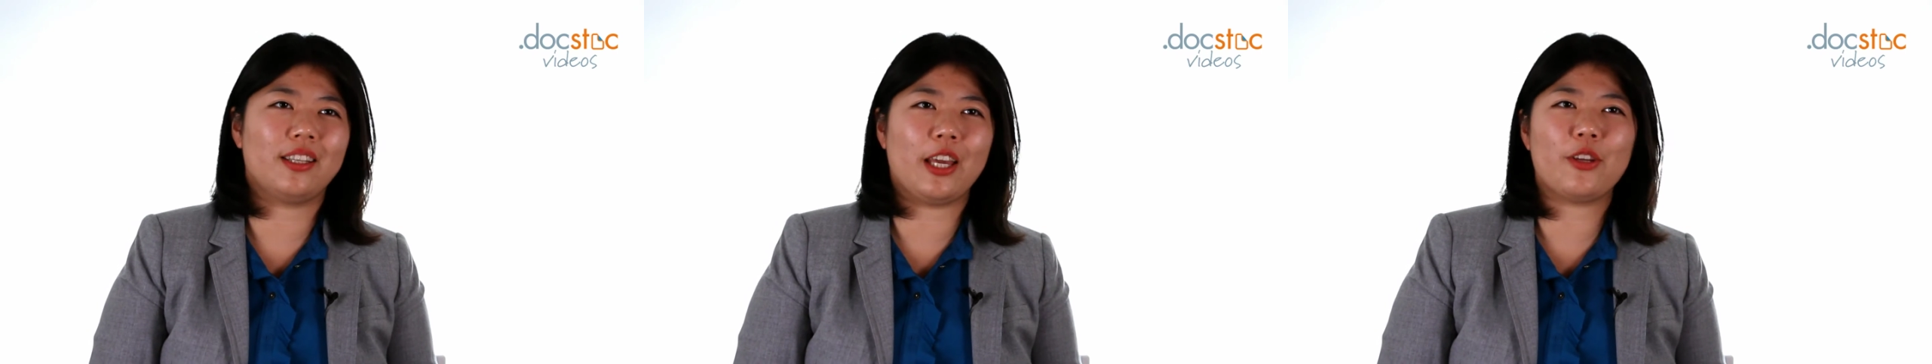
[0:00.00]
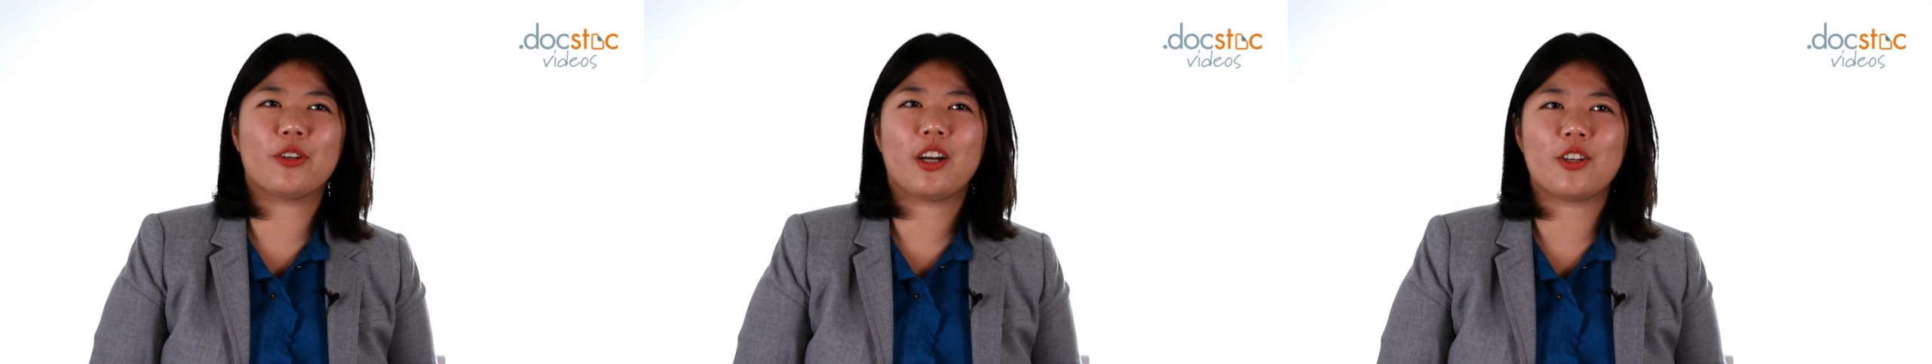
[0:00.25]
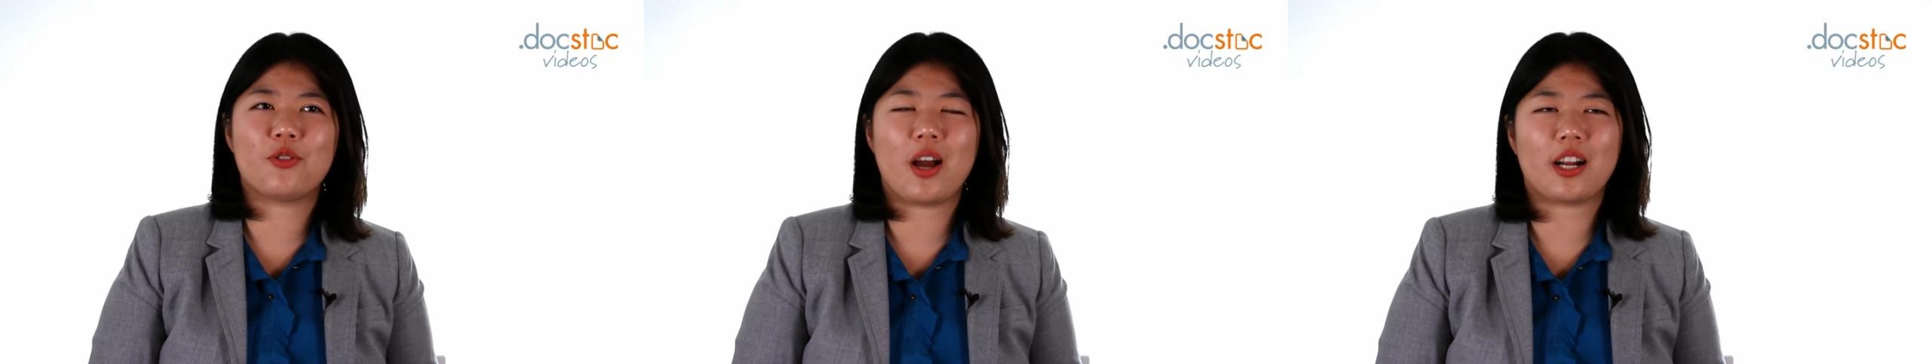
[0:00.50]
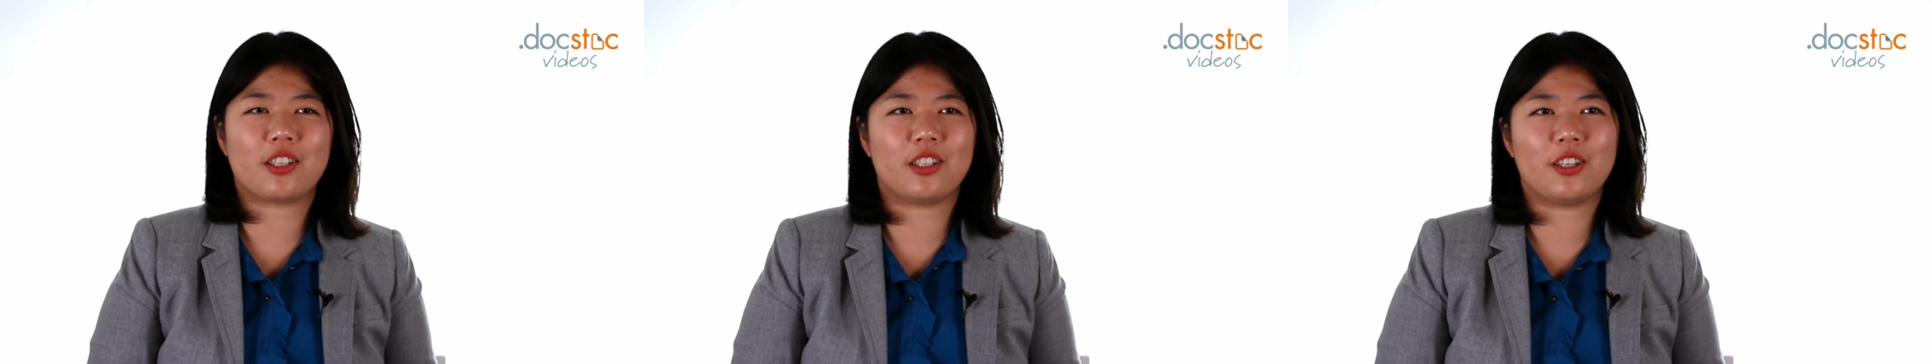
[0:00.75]
get your
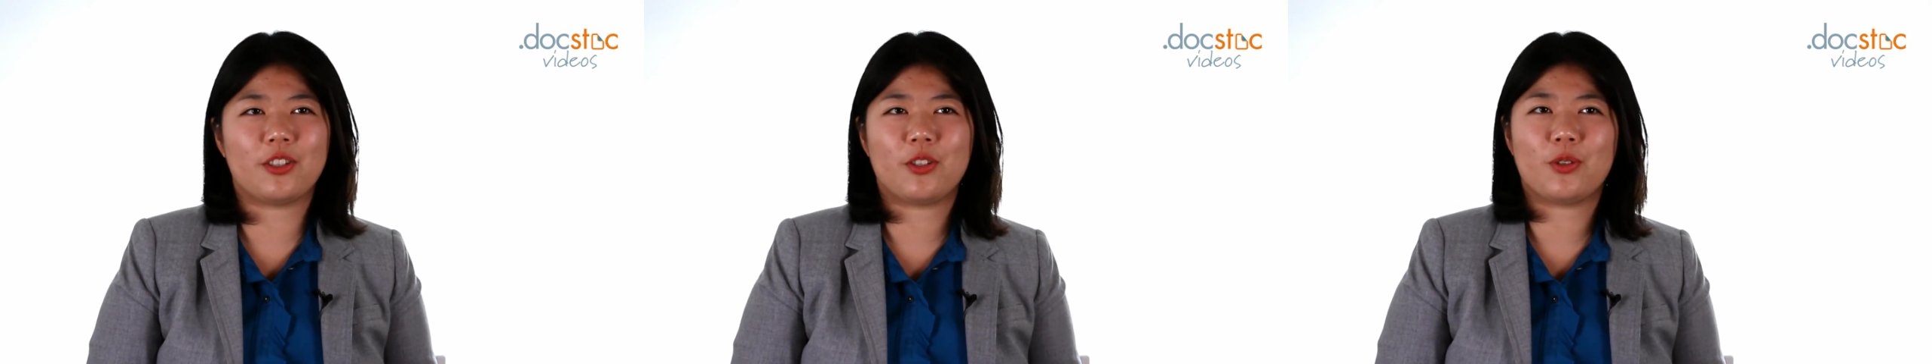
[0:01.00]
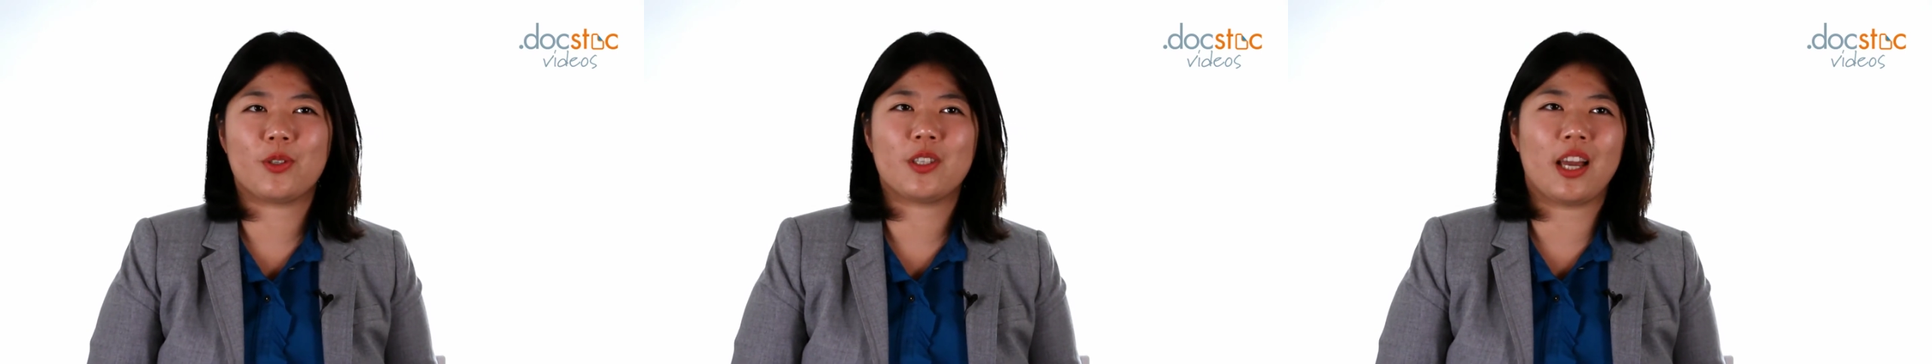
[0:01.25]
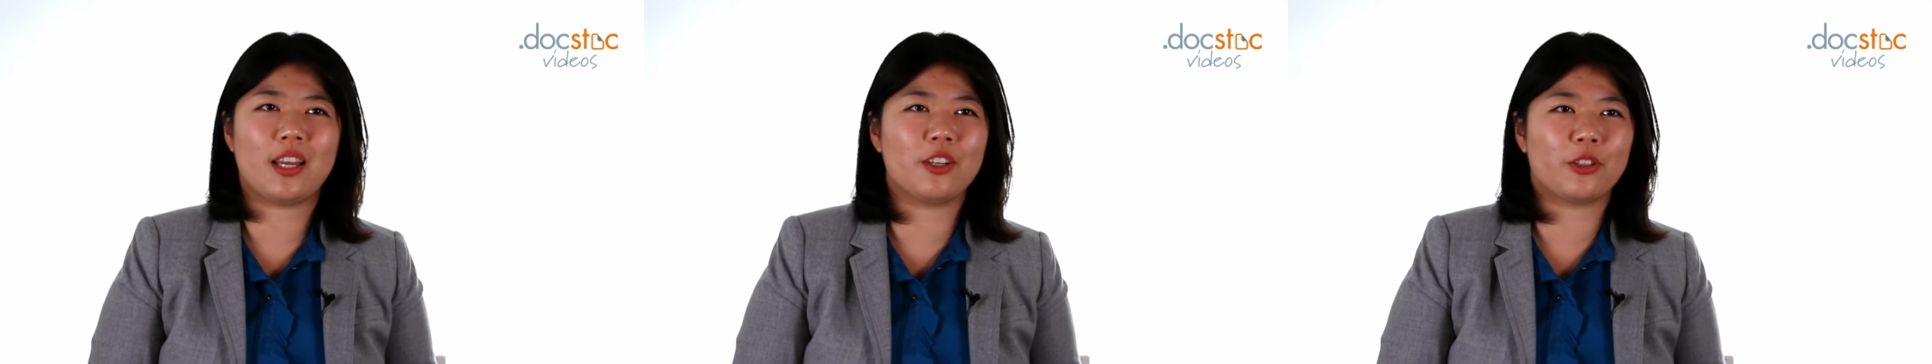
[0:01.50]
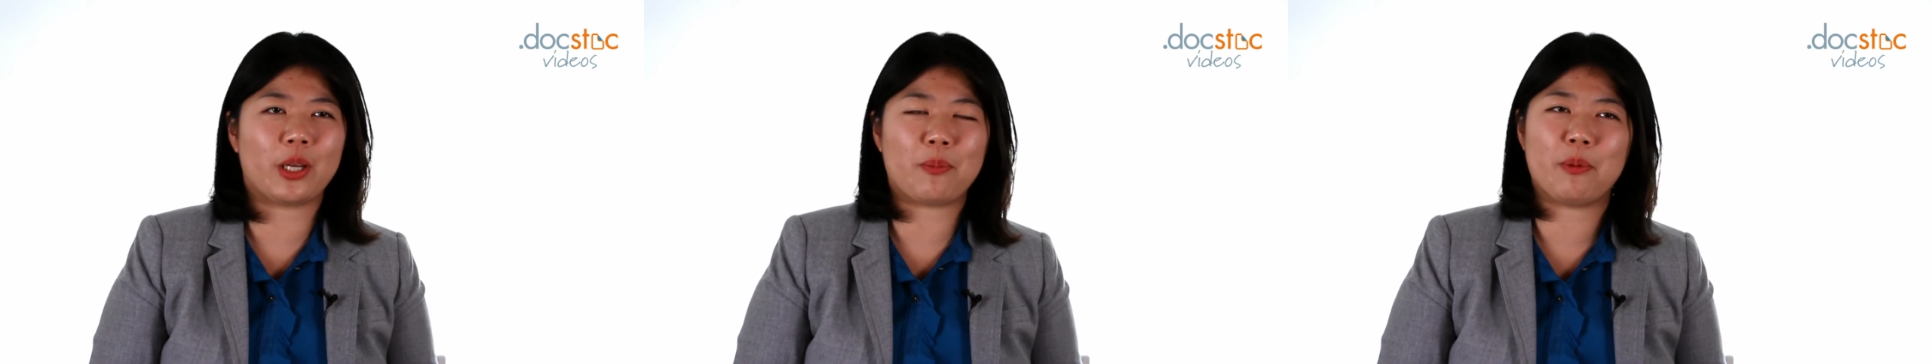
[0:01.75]
contractor to sign
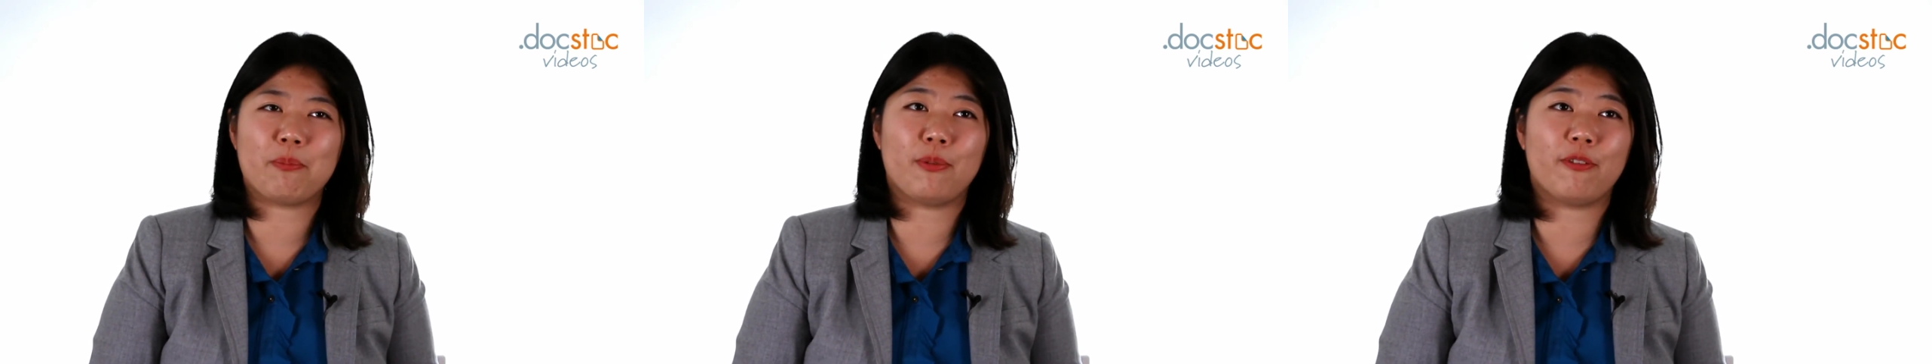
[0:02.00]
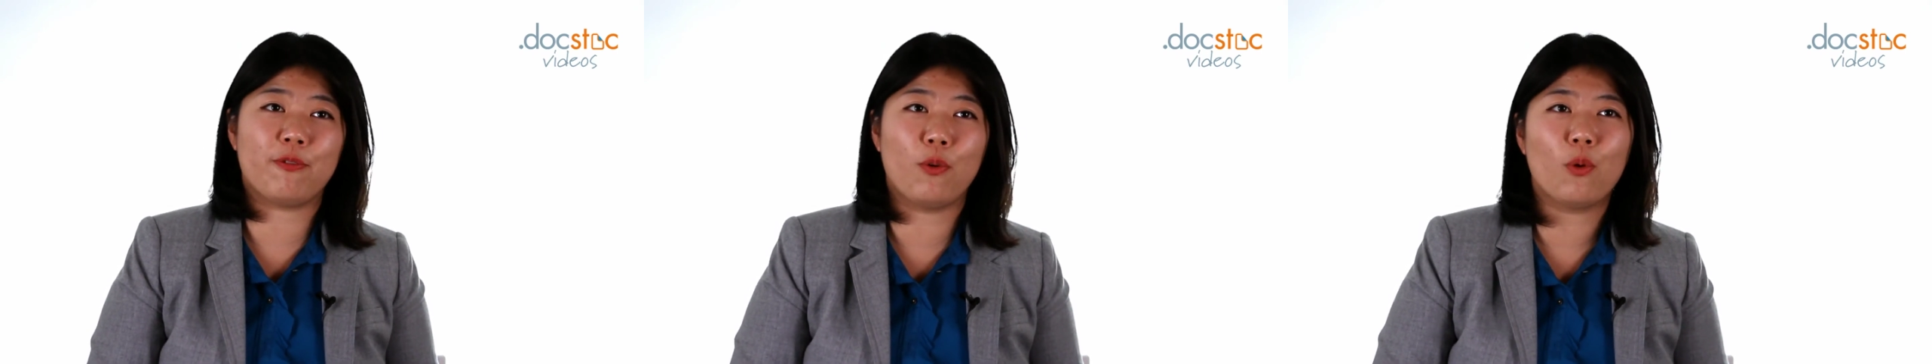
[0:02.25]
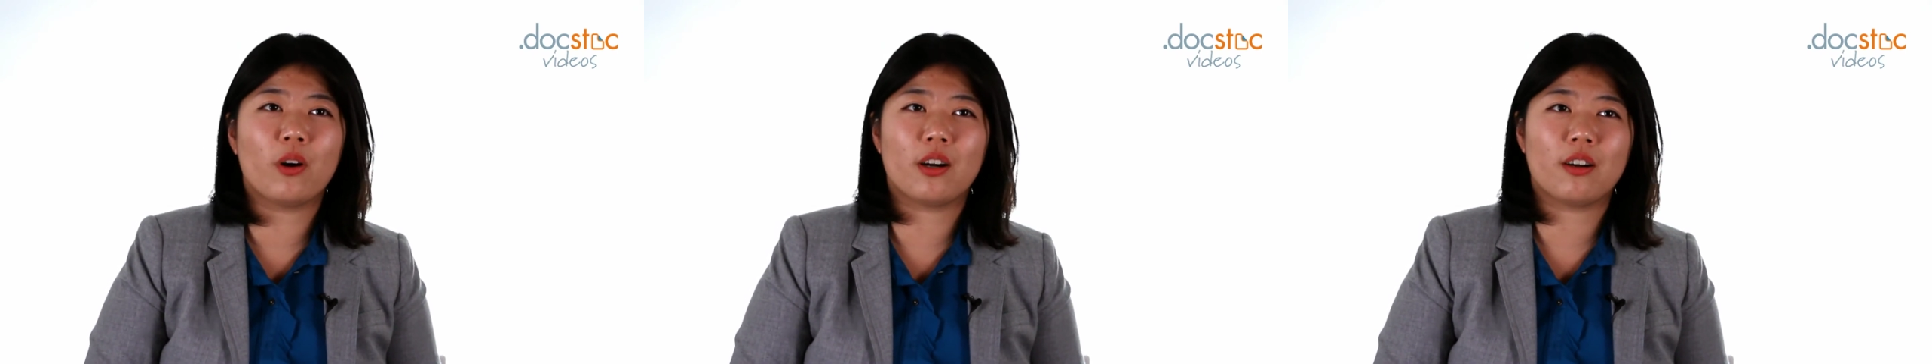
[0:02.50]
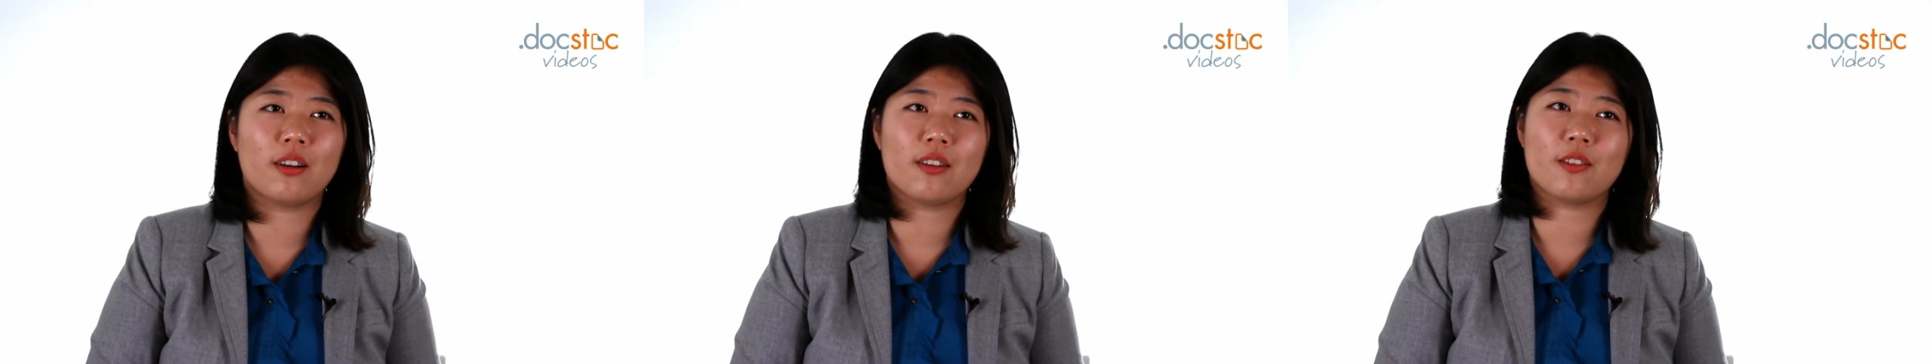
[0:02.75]
an agreement before